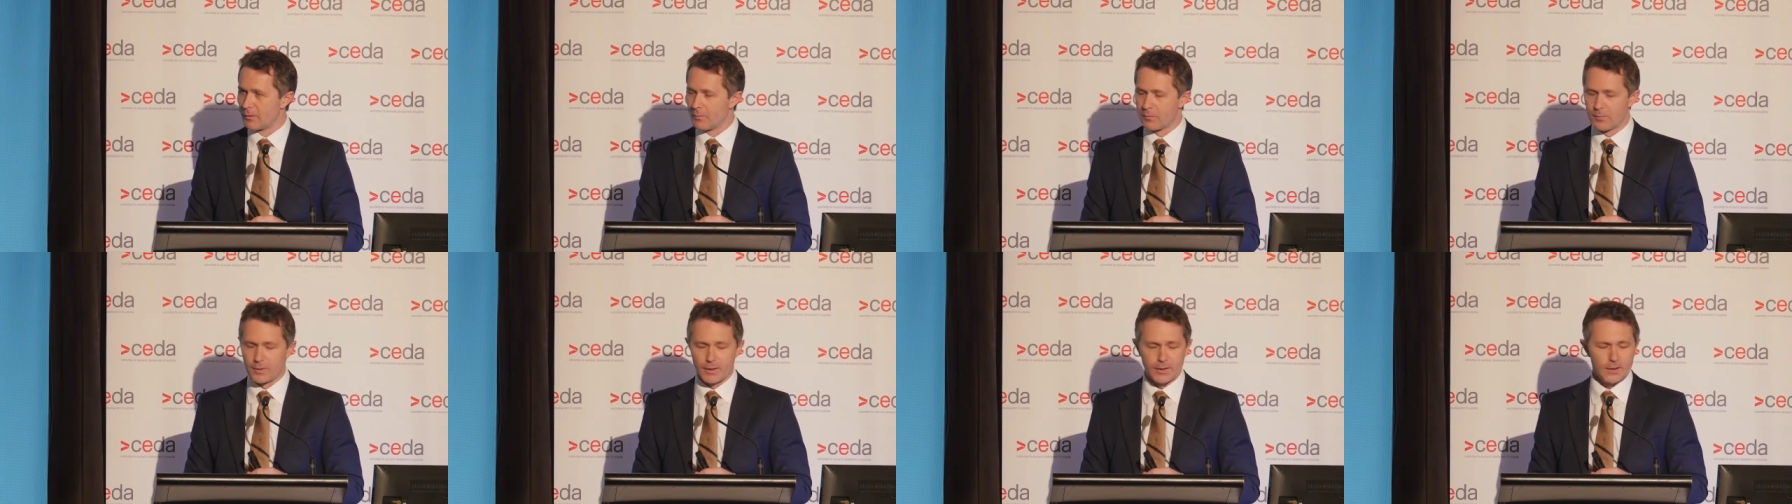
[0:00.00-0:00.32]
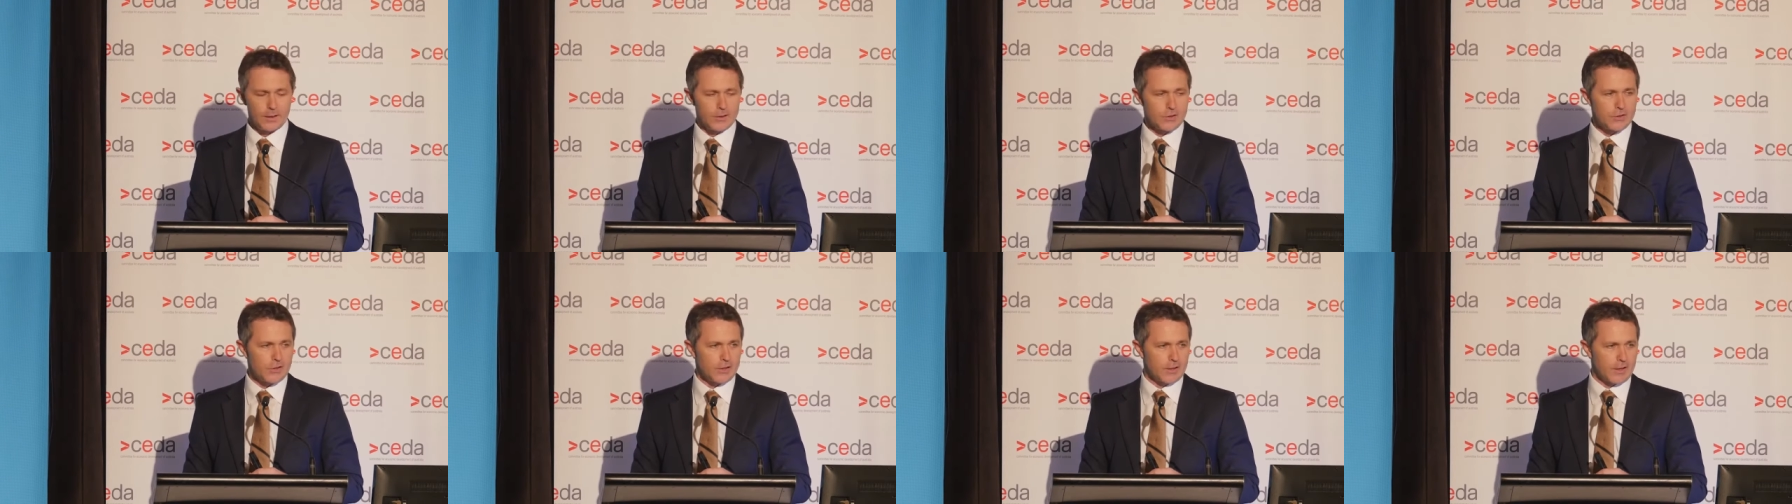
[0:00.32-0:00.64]
but at
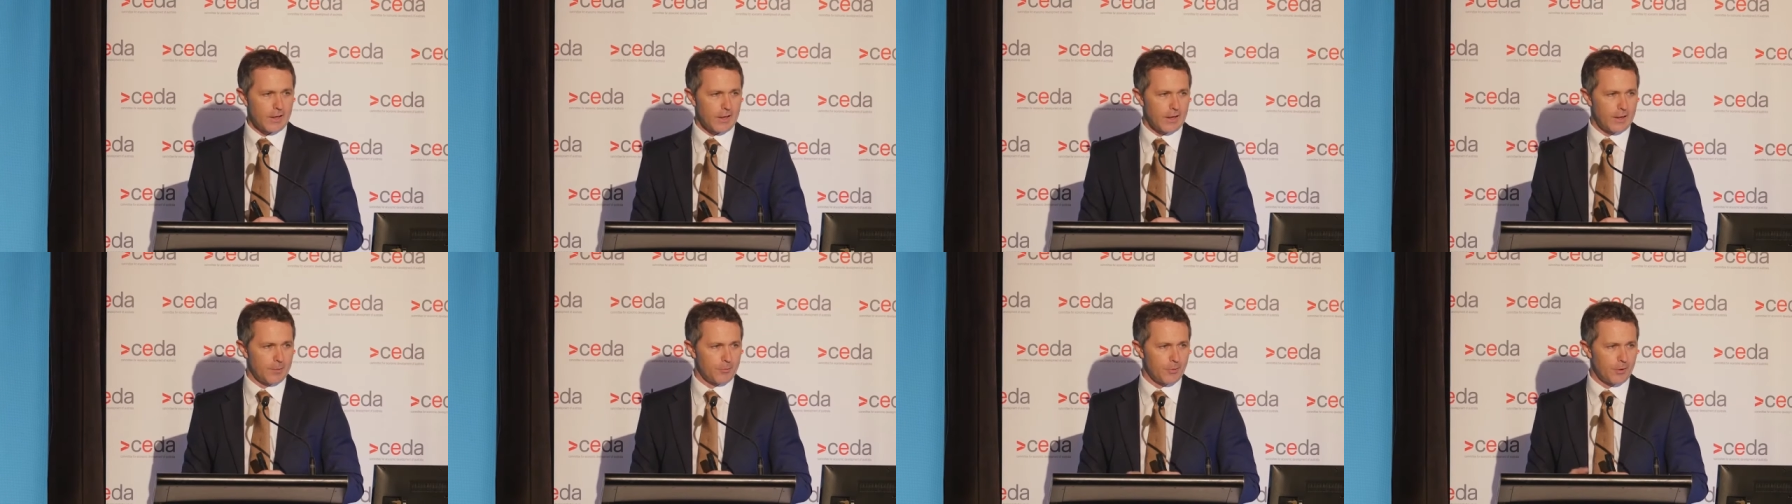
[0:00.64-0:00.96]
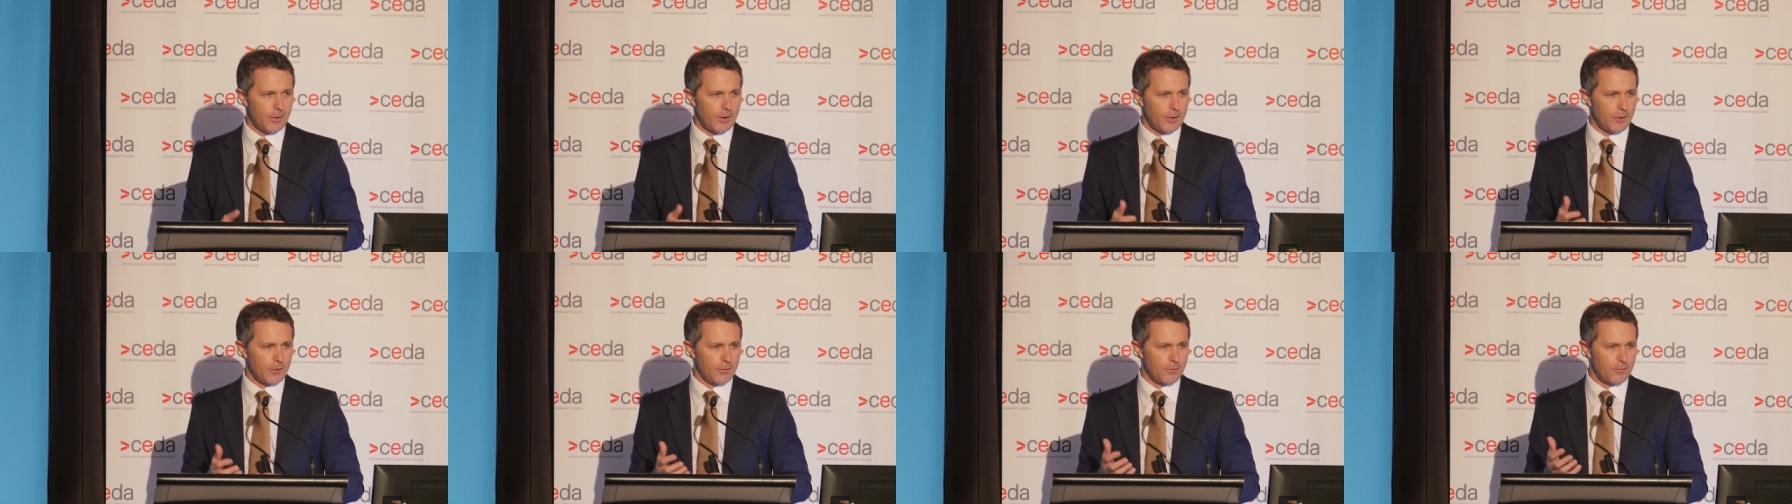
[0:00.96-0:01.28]
least in
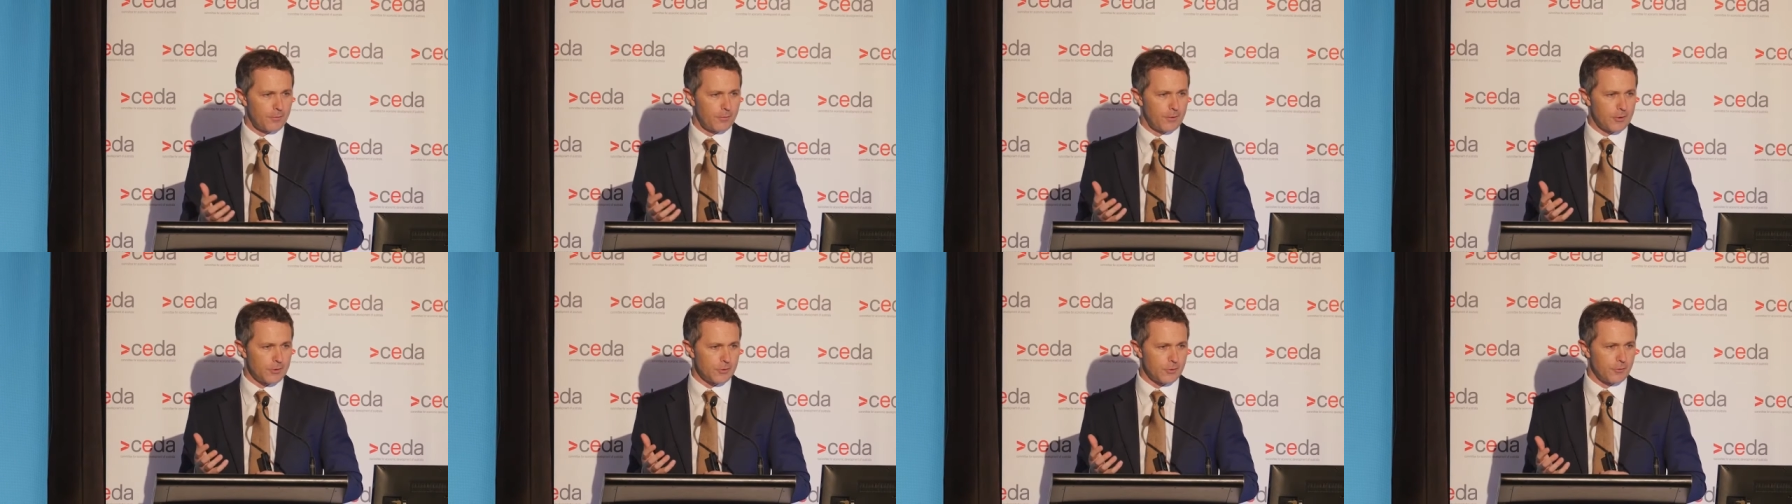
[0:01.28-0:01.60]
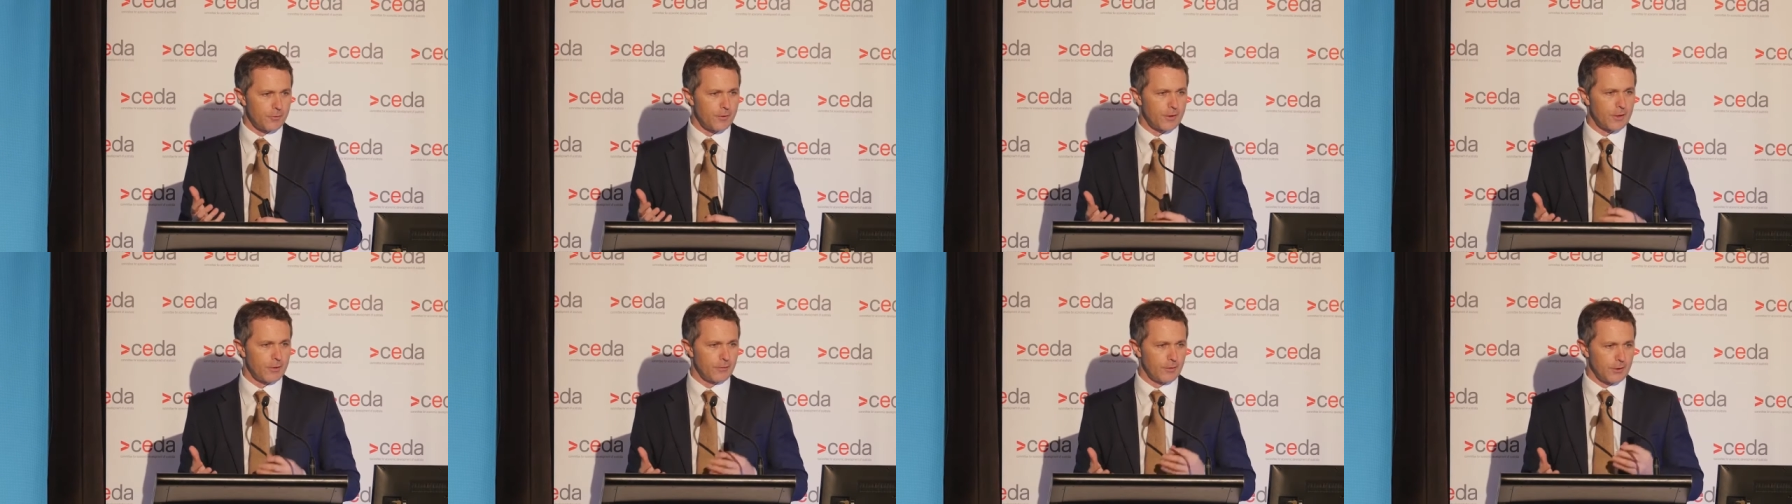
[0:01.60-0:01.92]
Canberra there are, there are
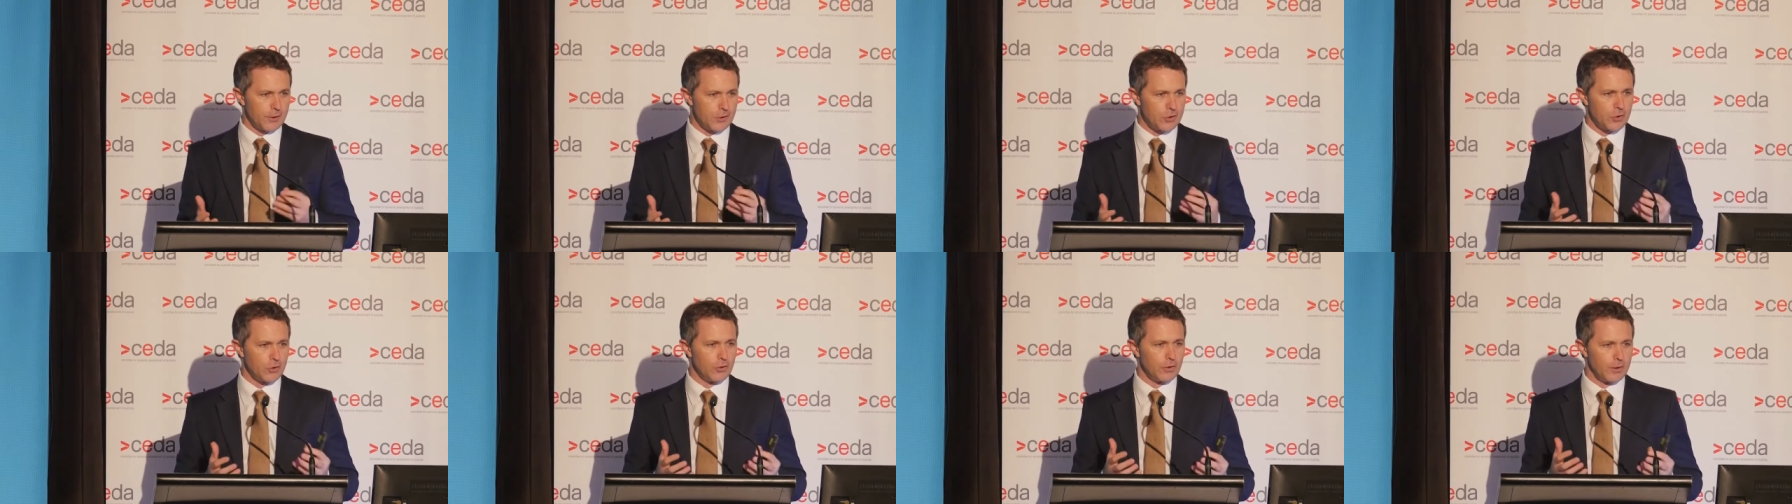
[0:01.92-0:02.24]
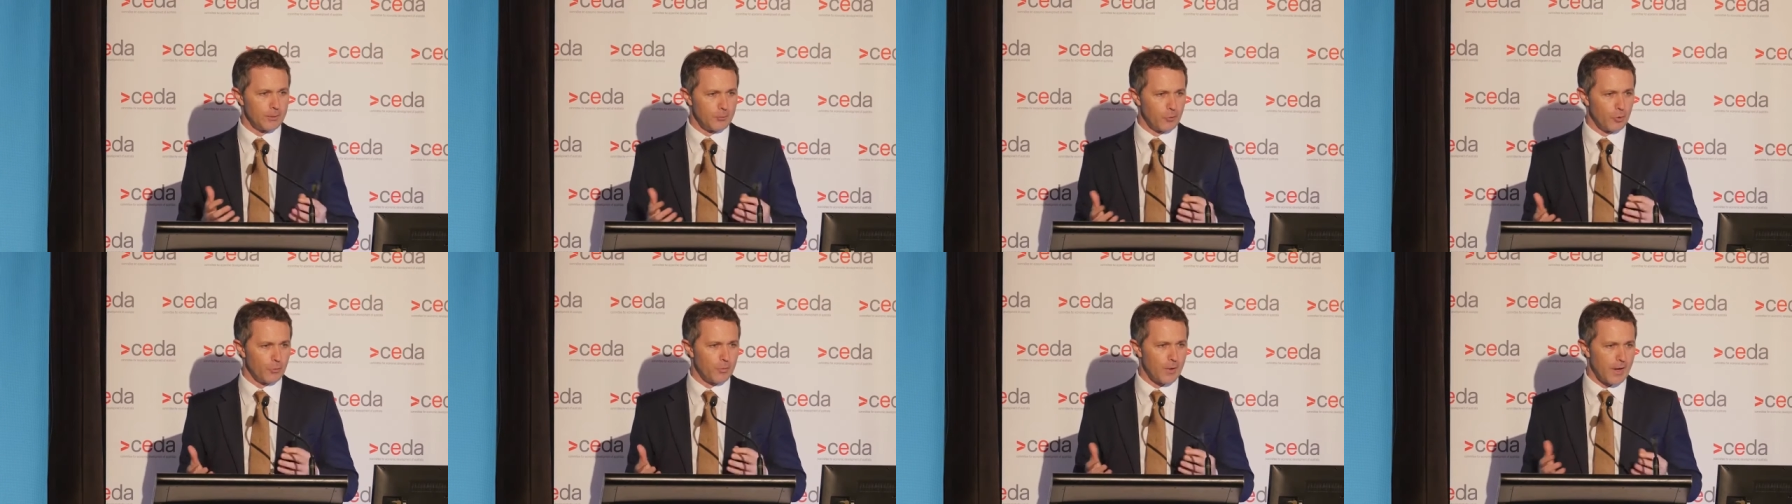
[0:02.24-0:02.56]
effectively two
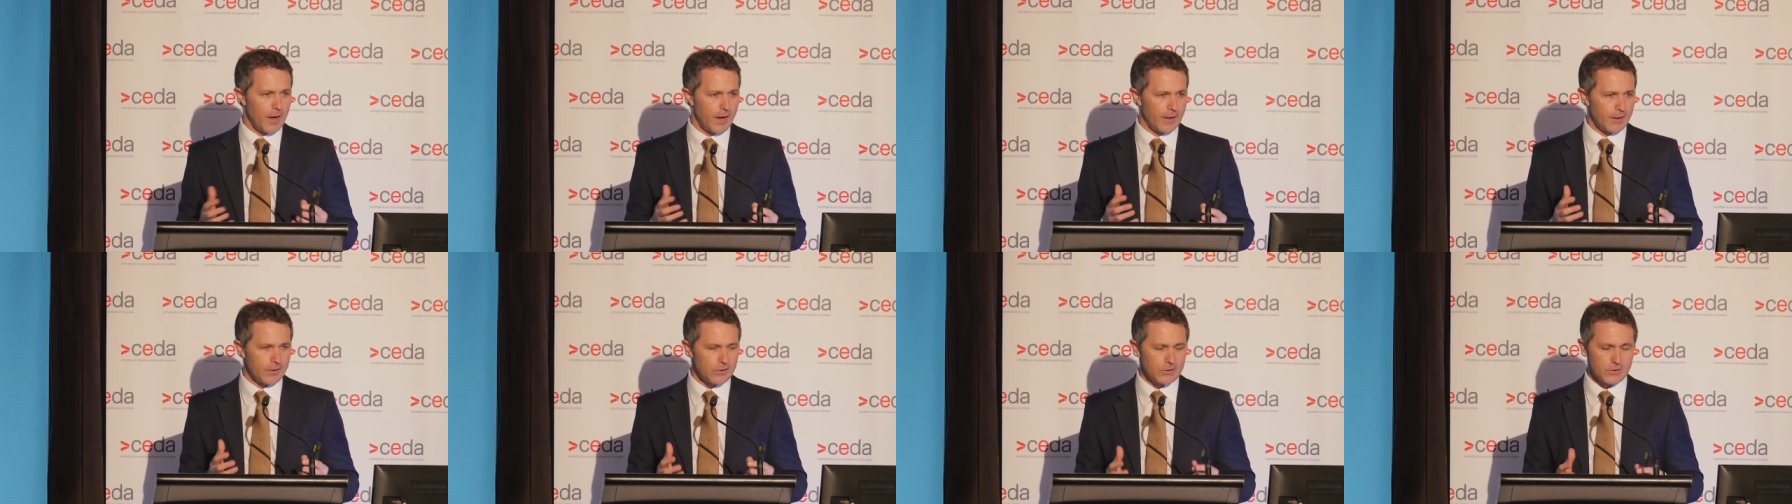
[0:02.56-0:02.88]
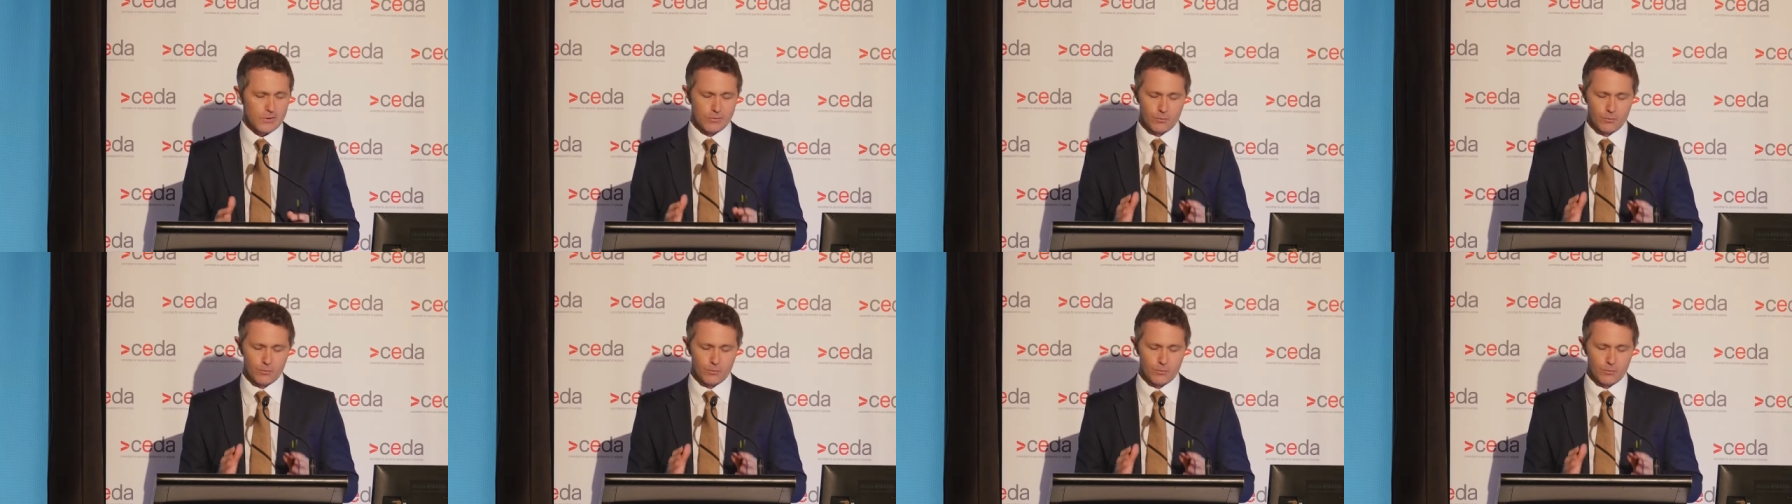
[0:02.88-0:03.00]
Liberal parties.